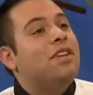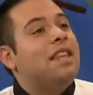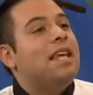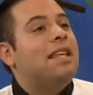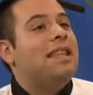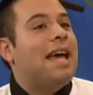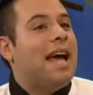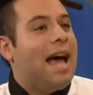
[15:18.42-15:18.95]

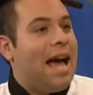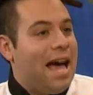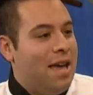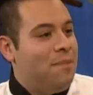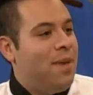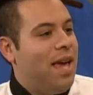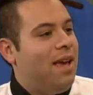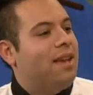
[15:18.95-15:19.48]
Everything that
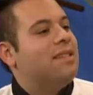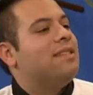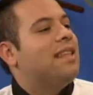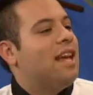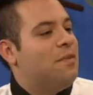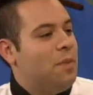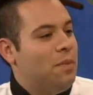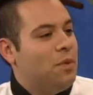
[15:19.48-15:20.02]
I make, because
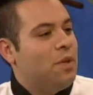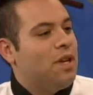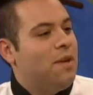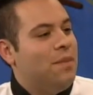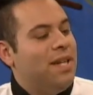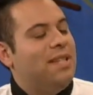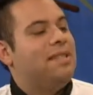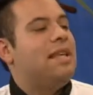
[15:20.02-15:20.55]
a lot of people will
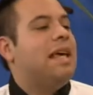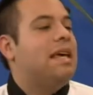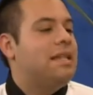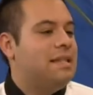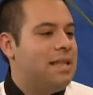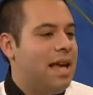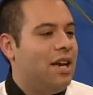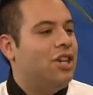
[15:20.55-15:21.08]
come in and say,
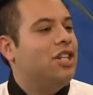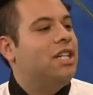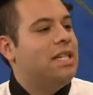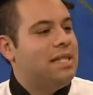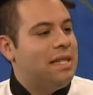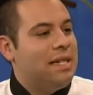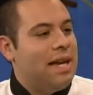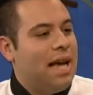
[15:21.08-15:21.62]
"Is that
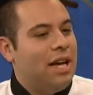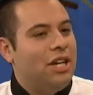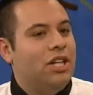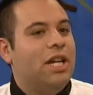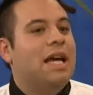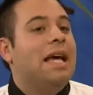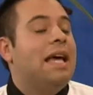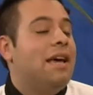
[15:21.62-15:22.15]
good? Is it not
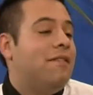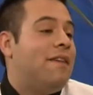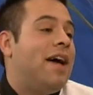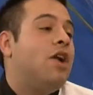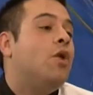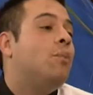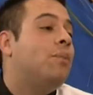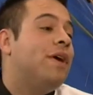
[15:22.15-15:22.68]
good?" if
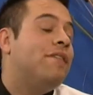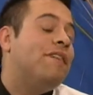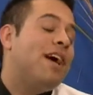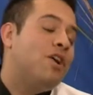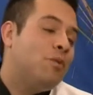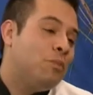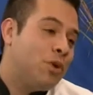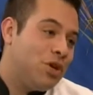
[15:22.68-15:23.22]
I don't, if
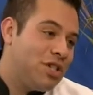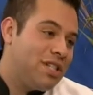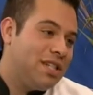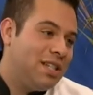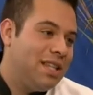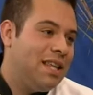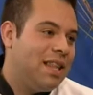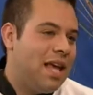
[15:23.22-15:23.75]
I don't
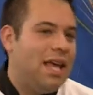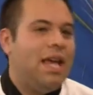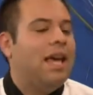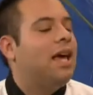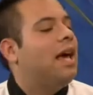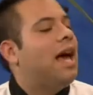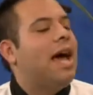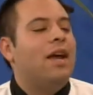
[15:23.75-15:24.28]
personally like
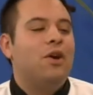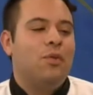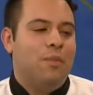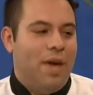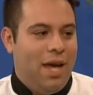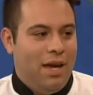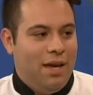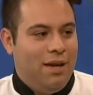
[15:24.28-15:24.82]
it, I
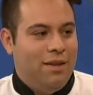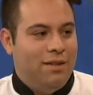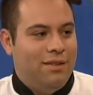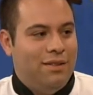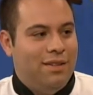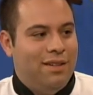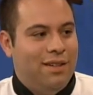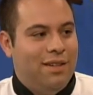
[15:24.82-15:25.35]
don't make it.
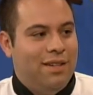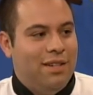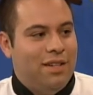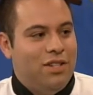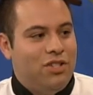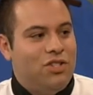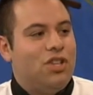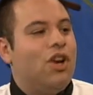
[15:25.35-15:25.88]

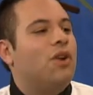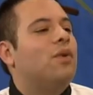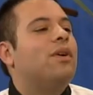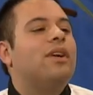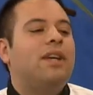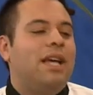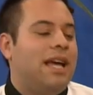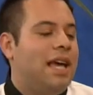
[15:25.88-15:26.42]

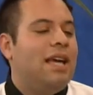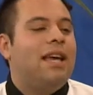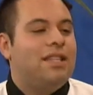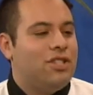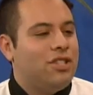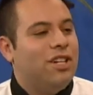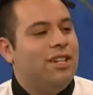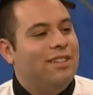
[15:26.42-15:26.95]
So it,
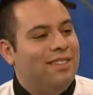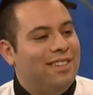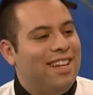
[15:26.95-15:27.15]
it's good.